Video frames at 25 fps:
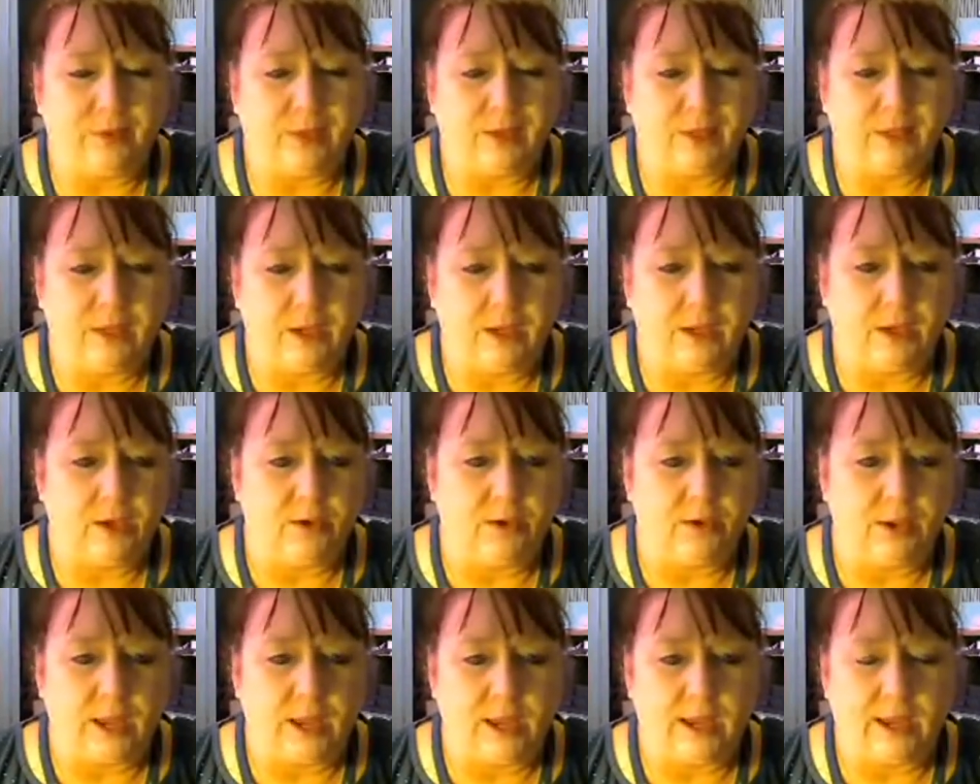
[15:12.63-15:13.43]
yeah,
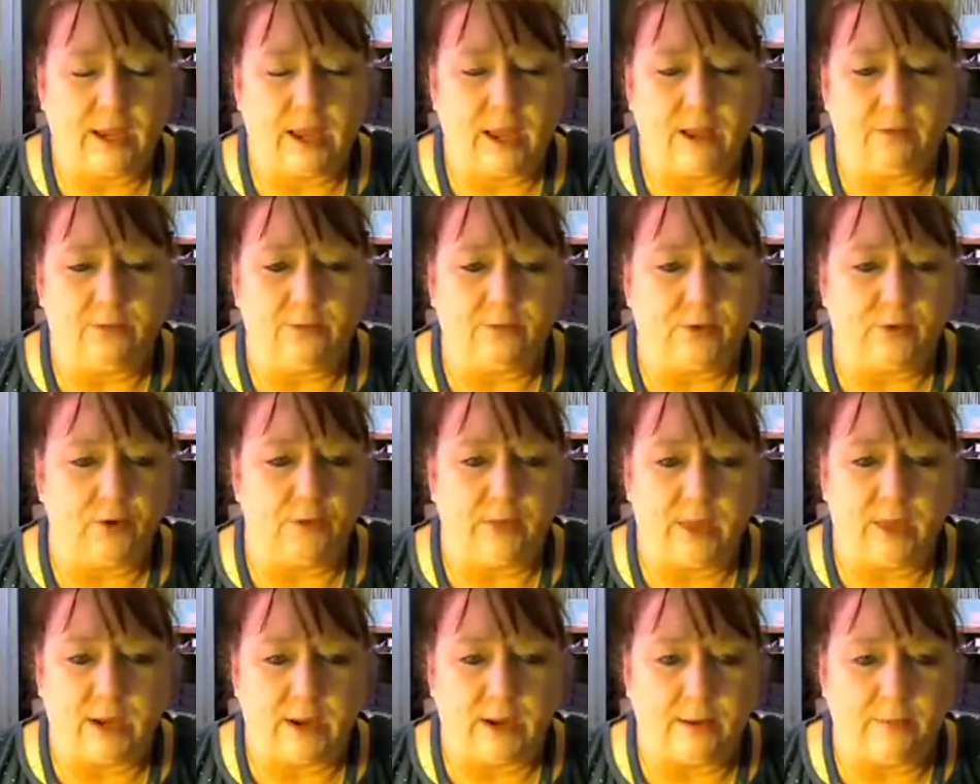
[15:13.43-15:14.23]
okay, I'll throw
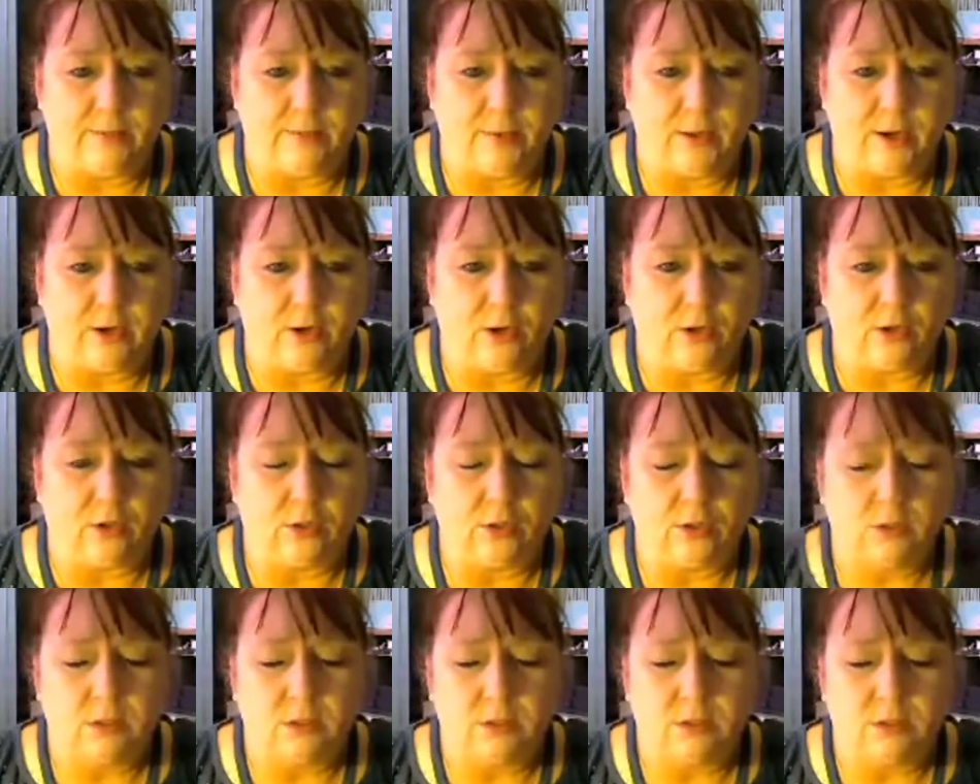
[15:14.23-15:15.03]
that up there.
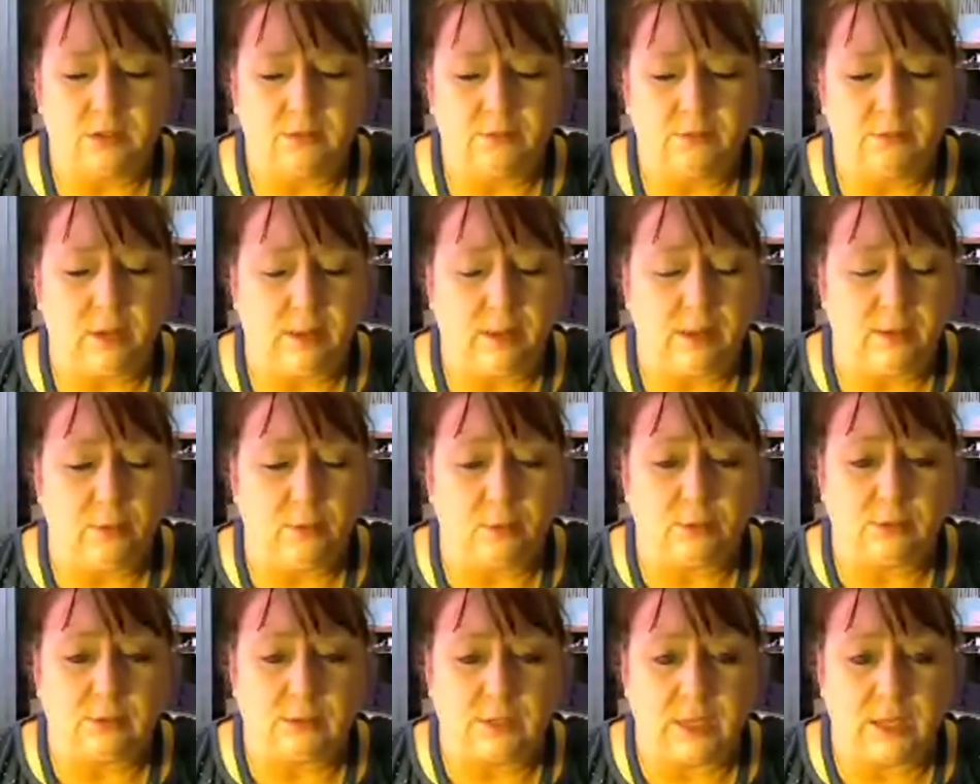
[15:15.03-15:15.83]
Probably
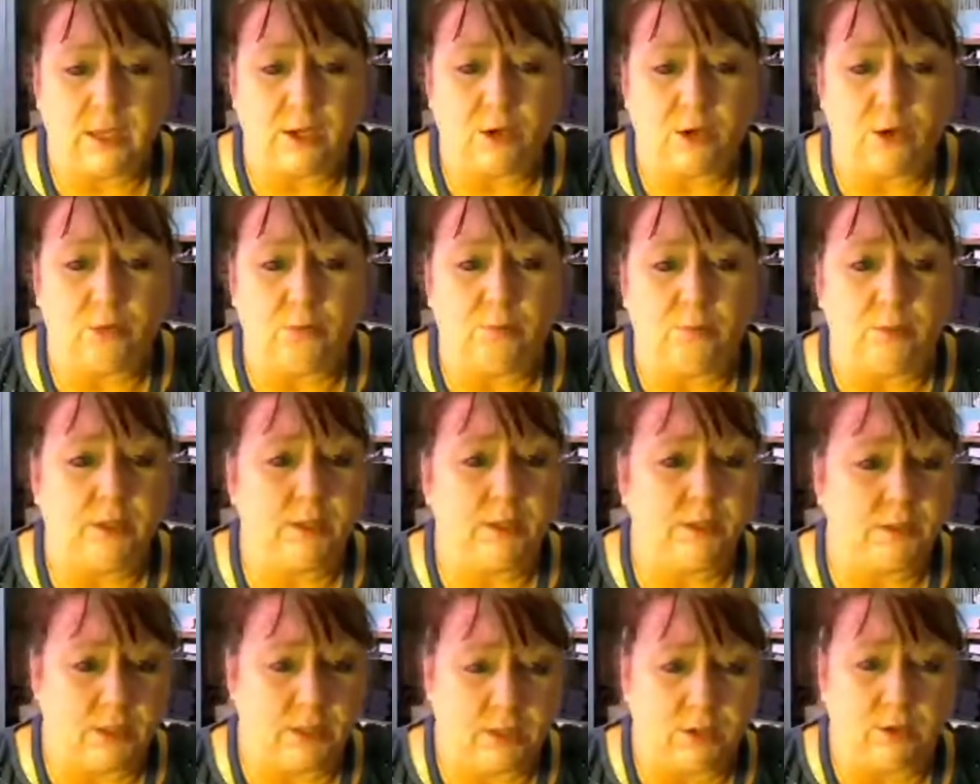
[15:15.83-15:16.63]
won't sell,
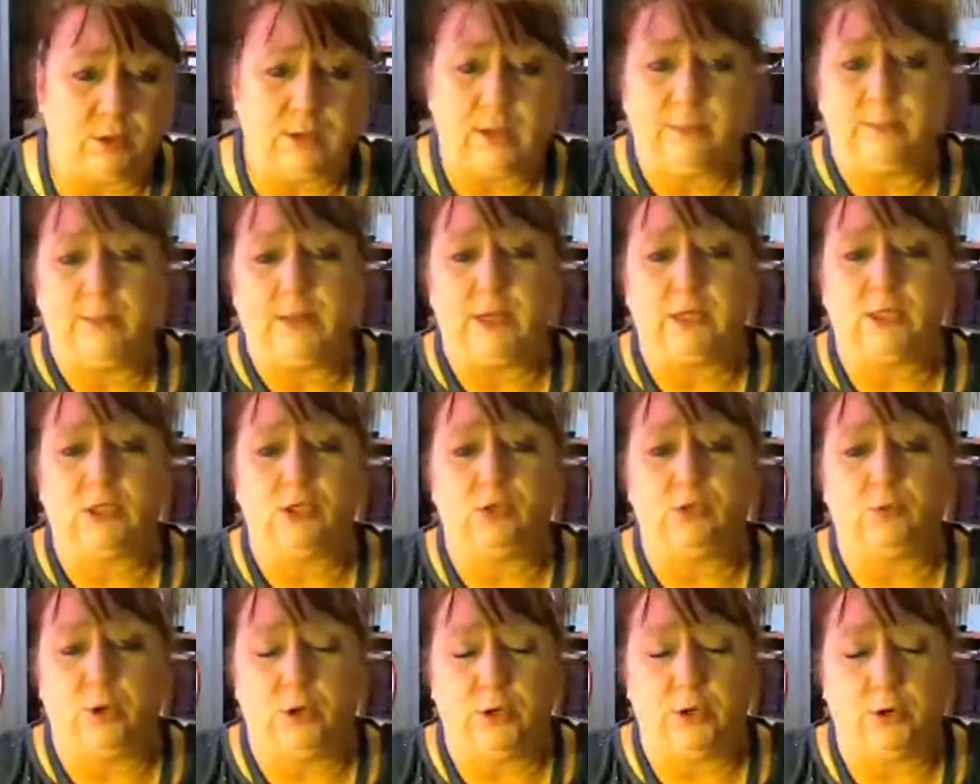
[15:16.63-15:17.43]
but it'll get me to
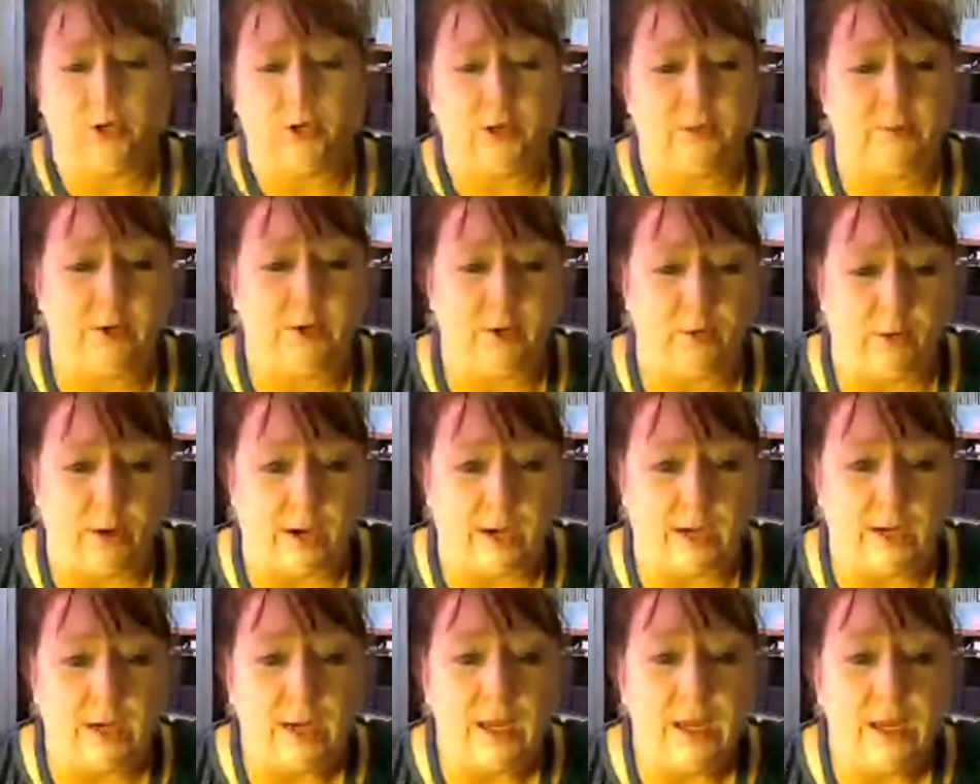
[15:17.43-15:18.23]
200. It'll be
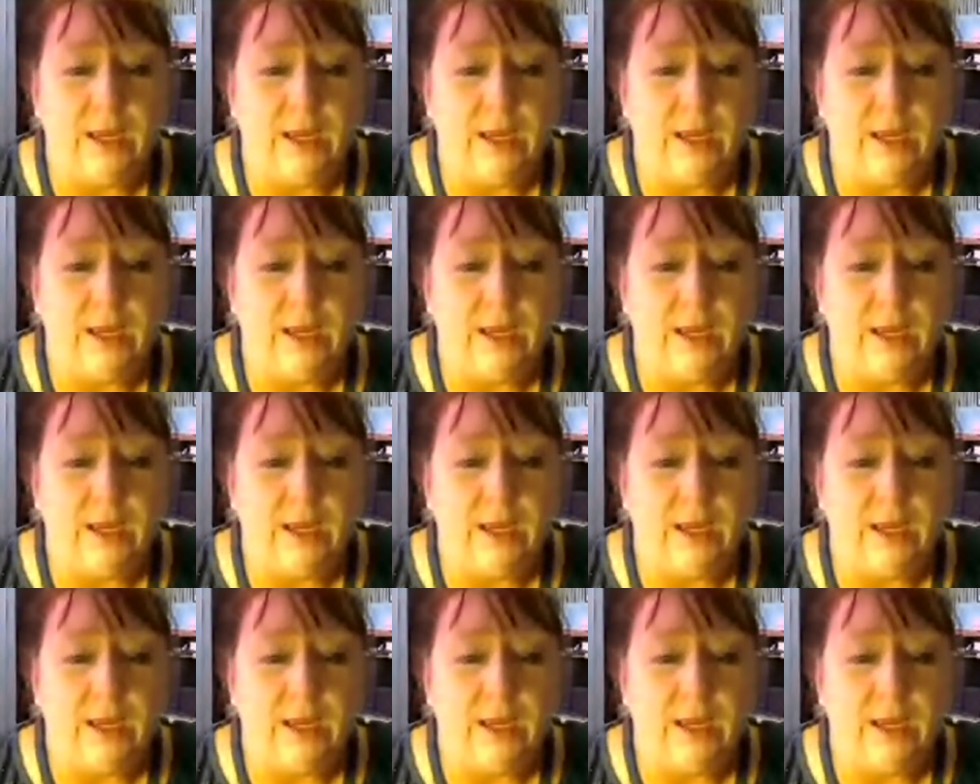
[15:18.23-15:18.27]
great.